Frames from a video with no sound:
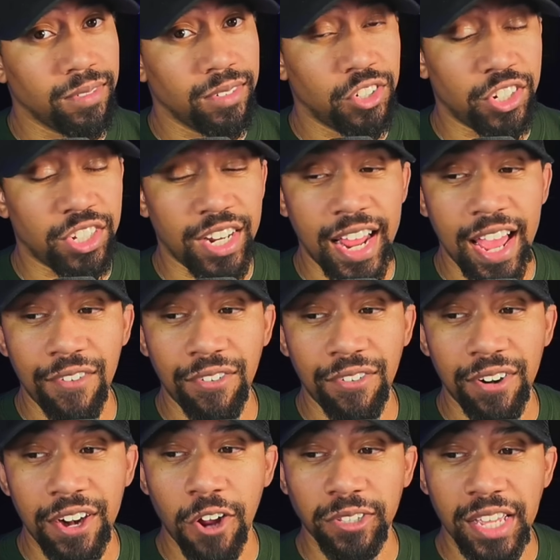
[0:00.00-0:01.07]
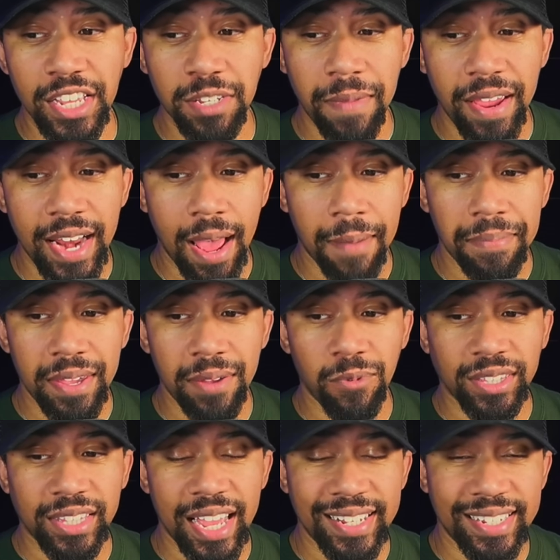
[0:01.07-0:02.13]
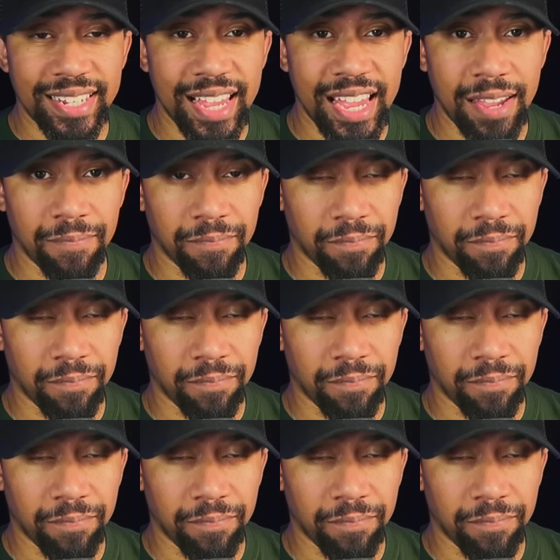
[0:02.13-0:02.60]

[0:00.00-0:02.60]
Just never know. Things may not be what they seem.